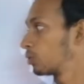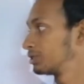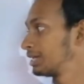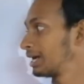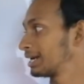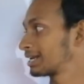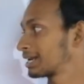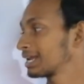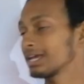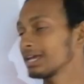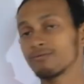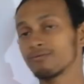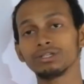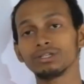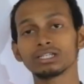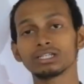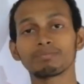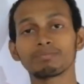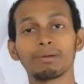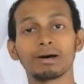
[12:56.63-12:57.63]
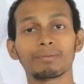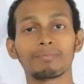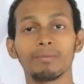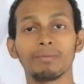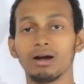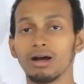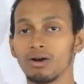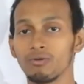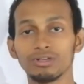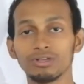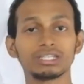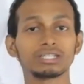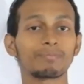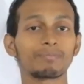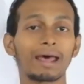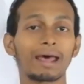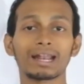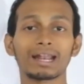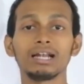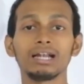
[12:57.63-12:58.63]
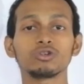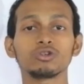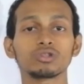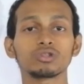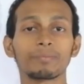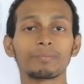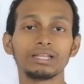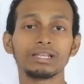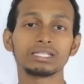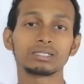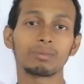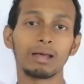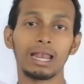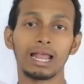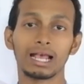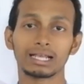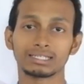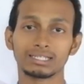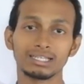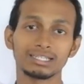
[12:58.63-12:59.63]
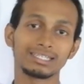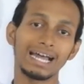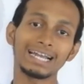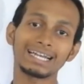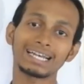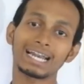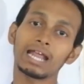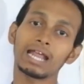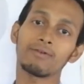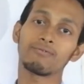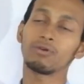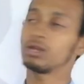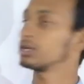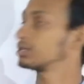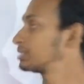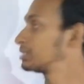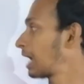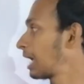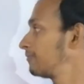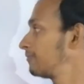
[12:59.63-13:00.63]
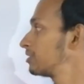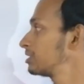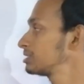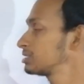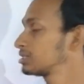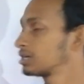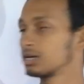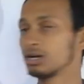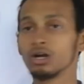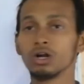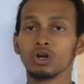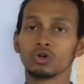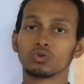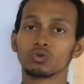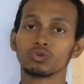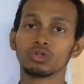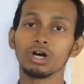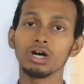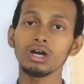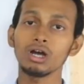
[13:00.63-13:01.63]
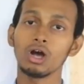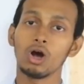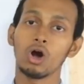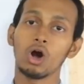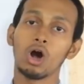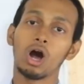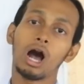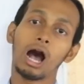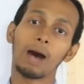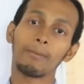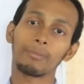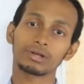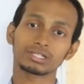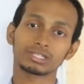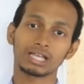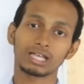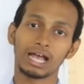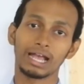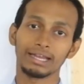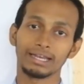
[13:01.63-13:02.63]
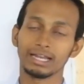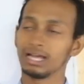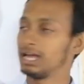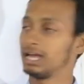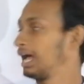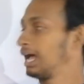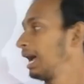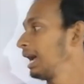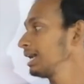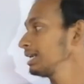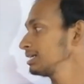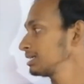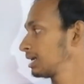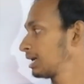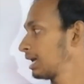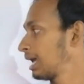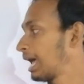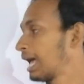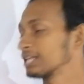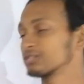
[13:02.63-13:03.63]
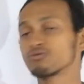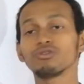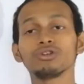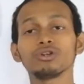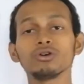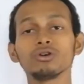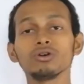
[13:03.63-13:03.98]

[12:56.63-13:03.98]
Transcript: that ray which is parallel to the principal axis, that ray will diverge to the upper side. And as we